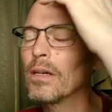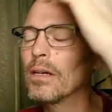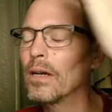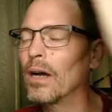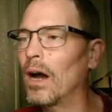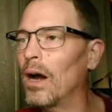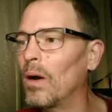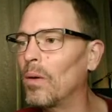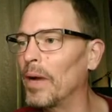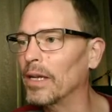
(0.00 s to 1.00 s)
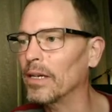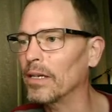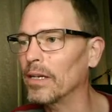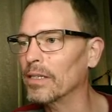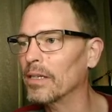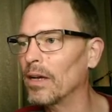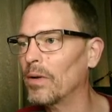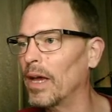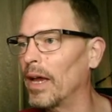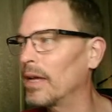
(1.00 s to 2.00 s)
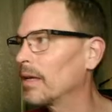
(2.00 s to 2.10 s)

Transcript: Oh, my goodness. Okay.